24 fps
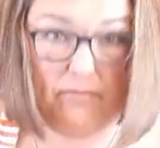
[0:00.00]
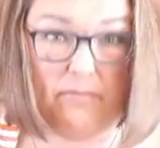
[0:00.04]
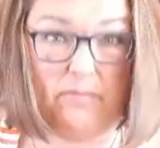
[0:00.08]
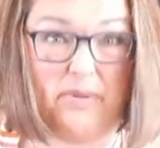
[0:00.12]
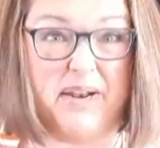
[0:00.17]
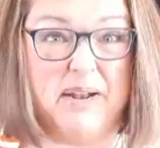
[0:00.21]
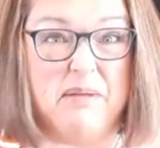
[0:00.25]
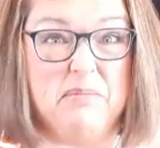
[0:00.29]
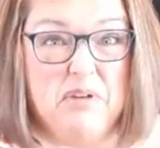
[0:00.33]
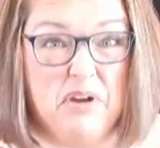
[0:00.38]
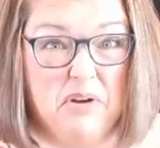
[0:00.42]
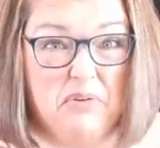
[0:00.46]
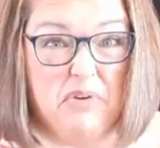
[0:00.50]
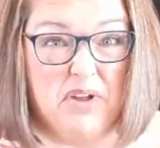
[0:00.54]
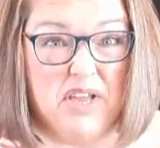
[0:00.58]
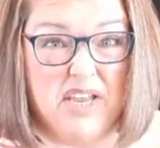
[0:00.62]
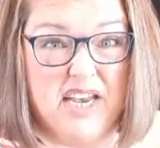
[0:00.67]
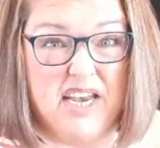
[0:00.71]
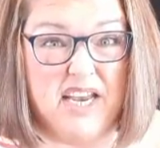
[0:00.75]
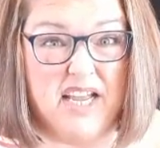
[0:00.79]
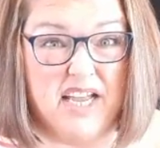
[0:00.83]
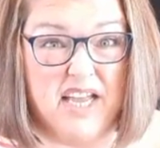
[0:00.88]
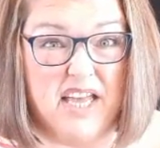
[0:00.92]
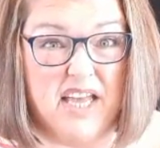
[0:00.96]
But I'm not
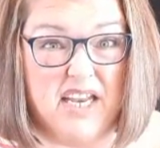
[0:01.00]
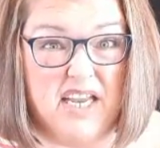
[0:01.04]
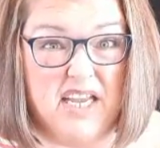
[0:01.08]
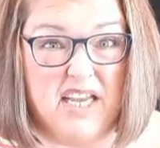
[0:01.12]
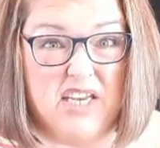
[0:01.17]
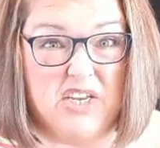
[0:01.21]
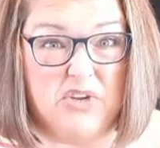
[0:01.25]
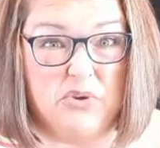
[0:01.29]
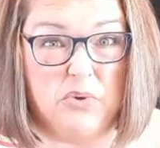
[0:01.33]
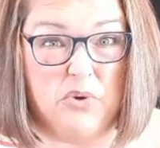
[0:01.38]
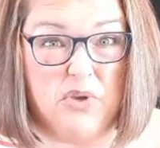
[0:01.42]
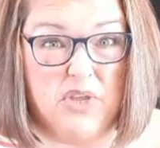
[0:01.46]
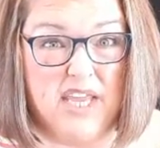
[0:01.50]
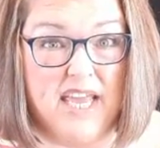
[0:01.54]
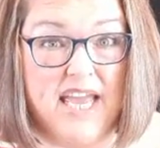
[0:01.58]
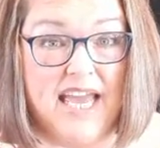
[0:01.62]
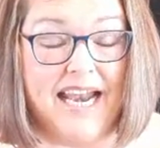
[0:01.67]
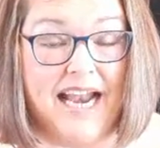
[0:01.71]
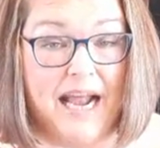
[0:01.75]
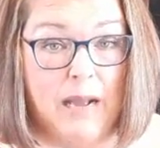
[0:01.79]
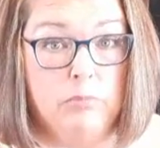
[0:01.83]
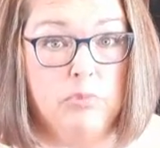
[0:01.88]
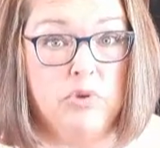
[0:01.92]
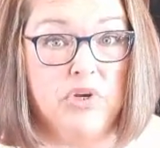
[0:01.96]
ready to cut into it
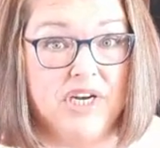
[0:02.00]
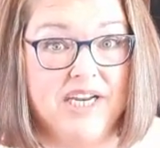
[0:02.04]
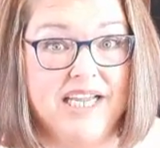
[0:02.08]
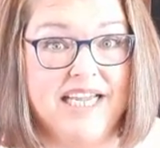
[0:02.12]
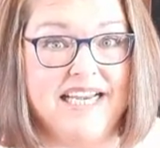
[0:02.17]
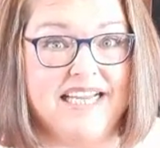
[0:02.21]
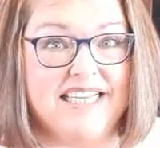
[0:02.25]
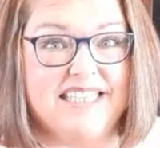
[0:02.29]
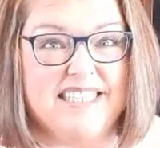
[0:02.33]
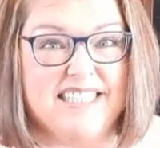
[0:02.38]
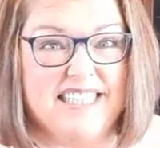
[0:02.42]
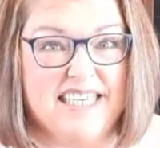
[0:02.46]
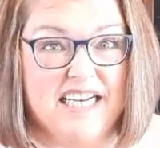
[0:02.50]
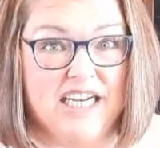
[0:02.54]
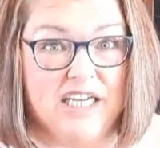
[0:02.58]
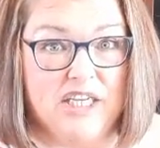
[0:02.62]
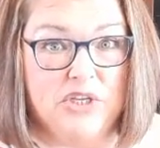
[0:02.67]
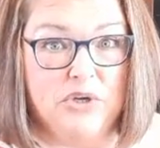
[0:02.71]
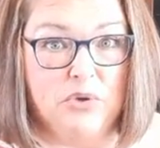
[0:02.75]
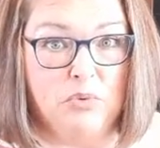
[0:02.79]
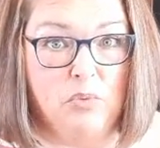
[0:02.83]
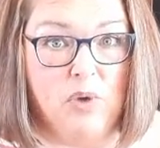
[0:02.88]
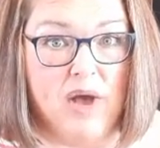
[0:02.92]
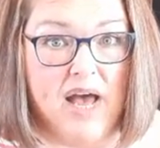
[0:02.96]
yet. I'm going to let it sit a
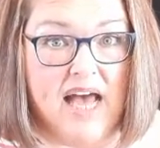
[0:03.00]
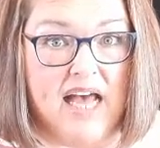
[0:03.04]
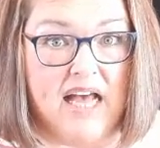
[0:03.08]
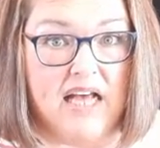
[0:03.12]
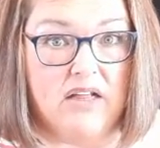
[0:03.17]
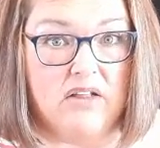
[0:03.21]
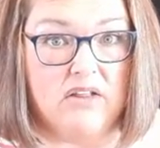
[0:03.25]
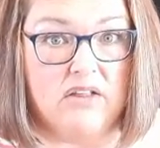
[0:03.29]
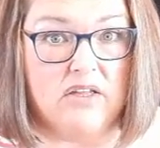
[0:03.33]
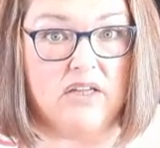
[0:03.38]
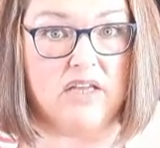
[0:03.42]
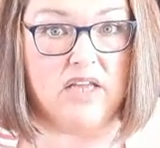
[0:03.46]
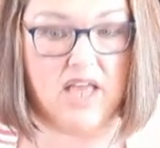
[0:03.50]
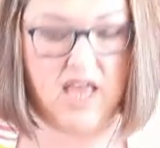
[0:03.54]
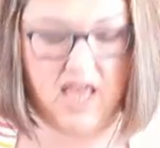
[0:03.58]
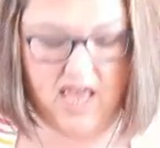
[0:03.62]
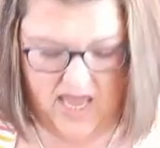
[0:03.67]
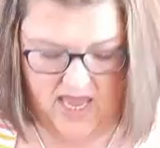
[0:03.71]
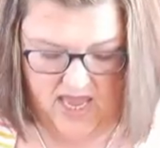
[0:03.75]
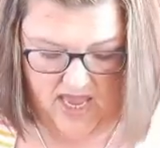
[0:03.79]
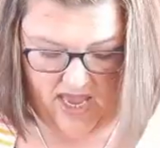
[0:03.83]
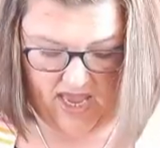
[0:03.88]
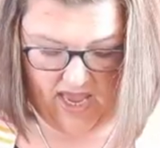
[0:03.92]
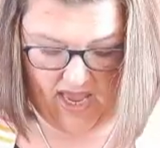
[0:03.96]
little while.
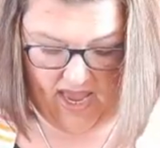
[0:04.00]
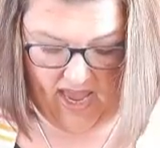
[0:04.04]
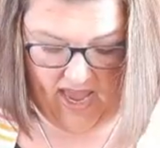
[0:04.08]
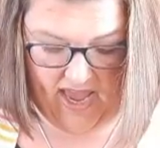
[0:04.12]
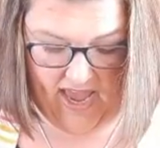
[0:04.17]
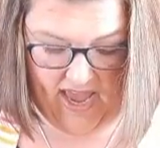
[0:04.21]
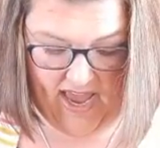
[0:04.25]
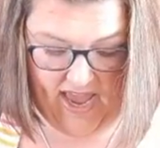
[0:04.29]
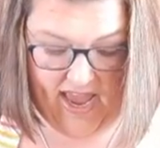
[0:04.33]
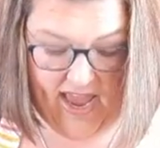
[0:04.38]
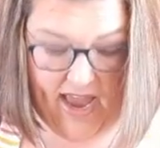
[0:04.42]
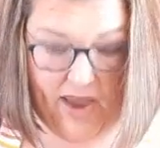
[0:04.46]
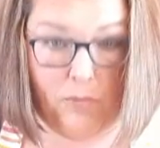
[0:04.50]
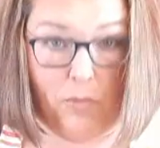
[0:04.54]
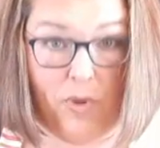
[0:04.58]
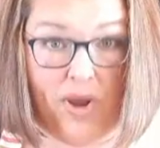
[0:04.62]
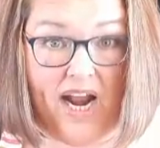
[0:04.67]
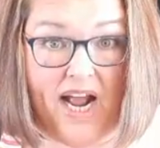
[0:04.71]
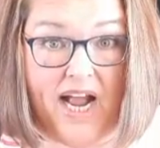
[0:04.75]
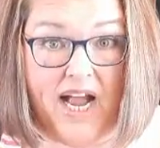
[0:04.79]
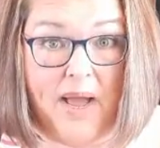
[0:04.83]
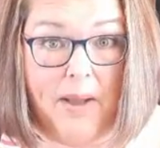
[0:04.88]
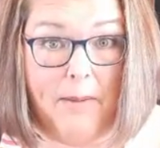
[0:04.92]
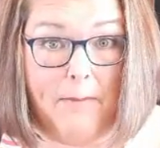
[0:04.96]
And when
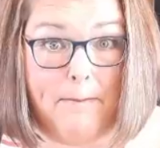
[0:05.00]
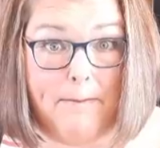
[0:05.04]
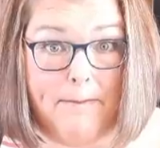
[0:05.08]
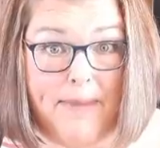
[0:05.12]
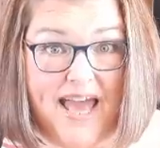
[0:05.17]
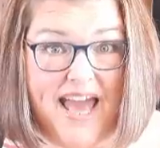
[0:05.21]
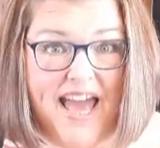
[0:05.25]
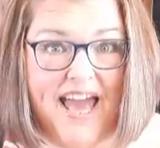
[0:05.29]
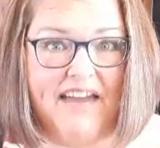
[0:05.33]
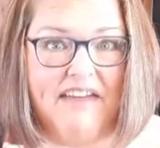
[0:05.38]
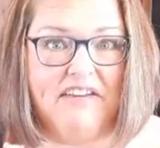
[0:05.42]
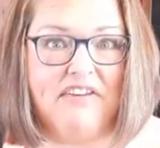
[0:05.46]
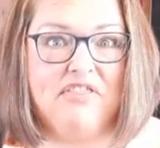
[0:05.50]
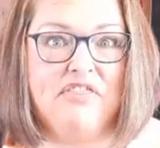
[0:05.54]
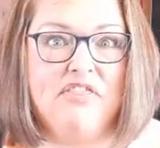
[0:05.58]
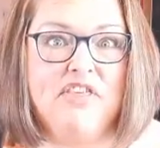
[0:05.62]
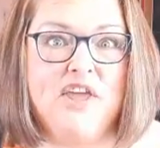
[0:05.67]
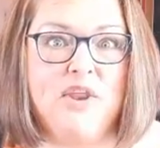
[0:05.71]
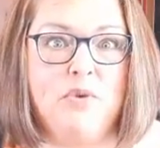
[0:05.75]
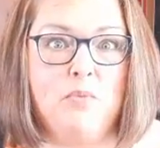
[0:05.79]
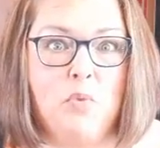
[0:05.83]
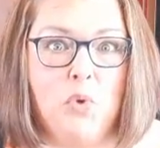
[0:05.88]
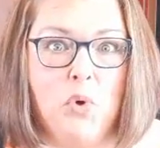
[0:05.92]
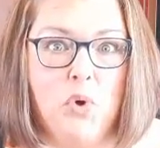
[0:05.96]
I come back,
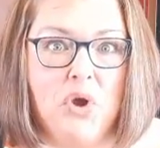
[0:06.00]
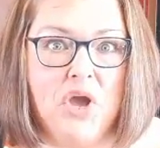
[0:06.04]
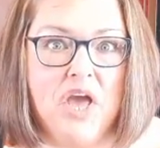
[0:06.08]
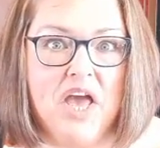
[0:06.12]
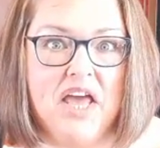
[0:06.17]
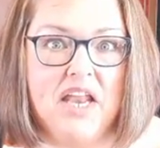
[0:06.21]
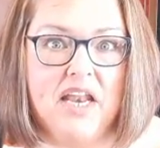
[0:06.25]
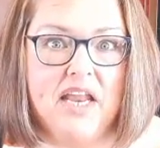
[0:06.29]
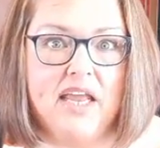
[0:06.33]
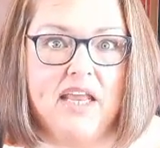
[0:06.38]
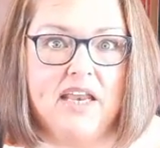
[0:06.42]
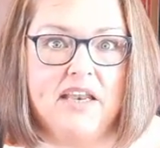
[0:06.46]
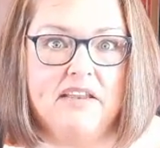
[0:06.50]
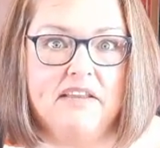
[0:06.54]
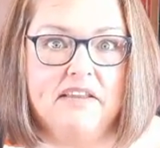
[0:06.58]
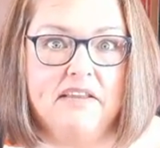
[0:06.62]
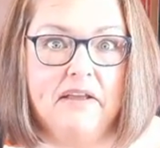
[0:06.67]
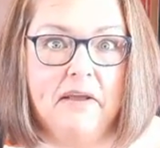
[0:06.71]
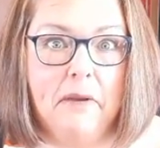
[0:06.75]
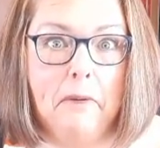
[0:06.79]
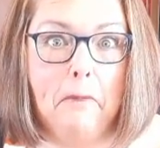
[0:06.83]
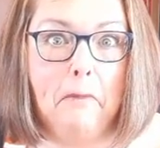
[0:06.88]
then we'll cut it.